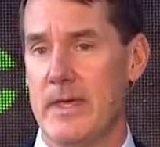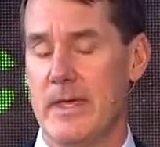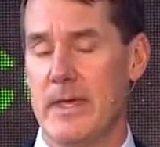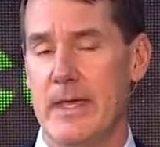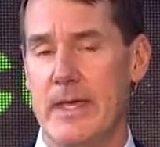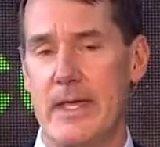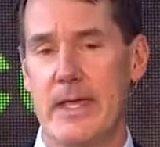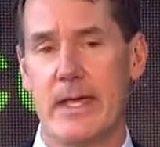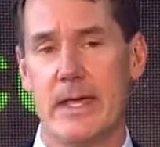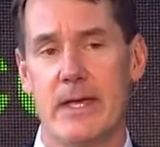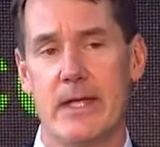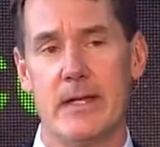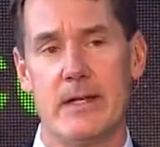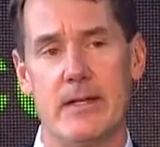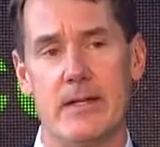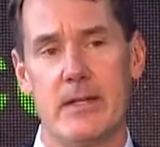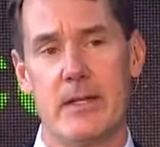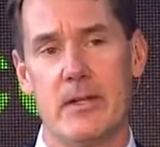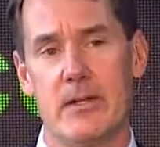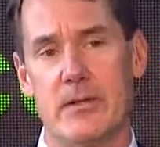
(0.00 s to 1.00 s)
And,
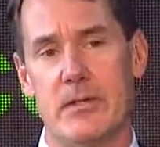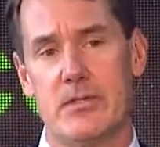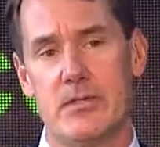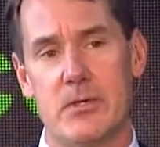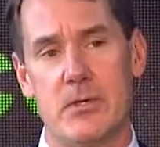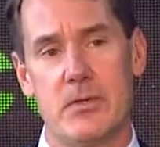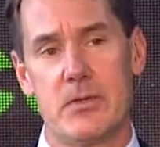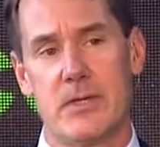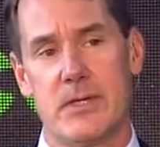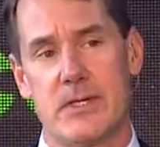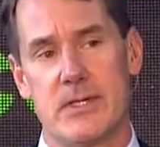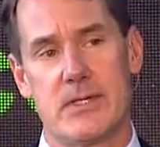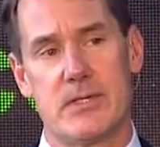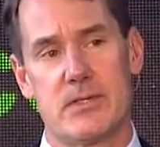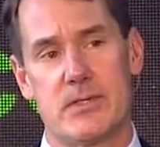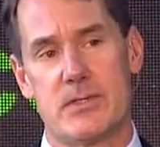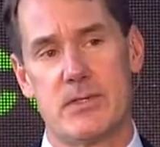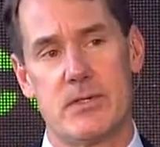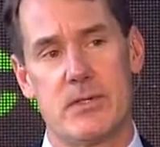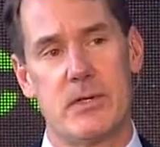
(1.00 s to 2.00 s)
the truth is,
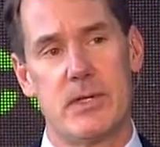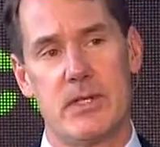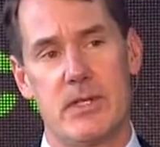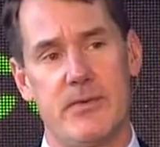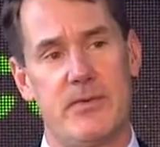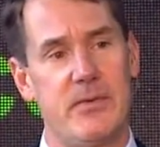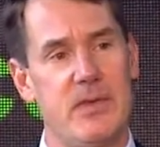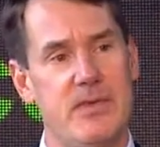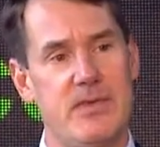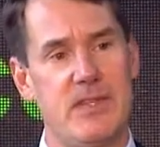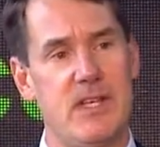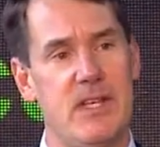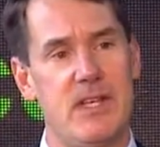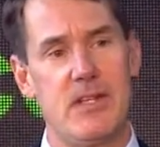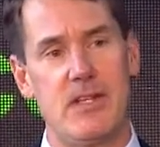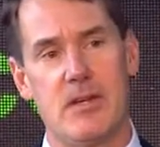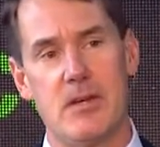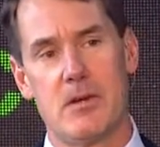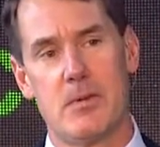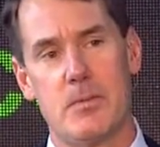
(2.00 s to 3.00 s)
during the
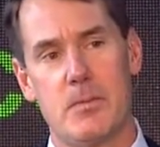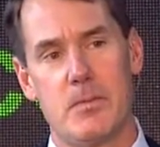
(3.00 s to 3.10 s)
15-year